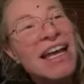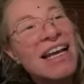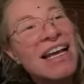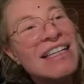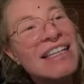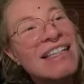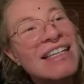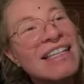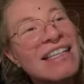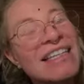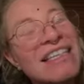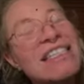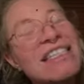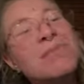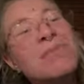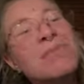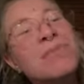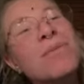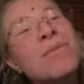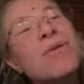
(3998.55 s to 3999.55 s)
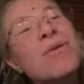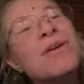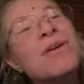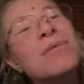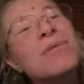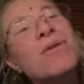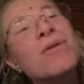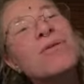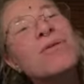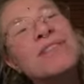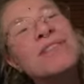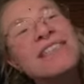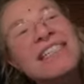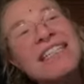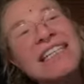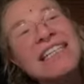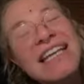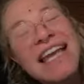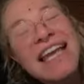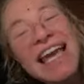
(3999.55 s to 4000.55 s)
I think these people are
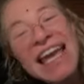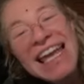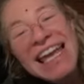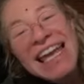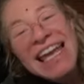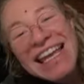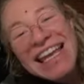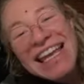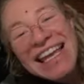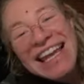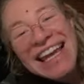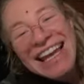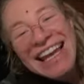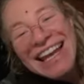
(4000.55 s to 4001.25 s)
mostly gay,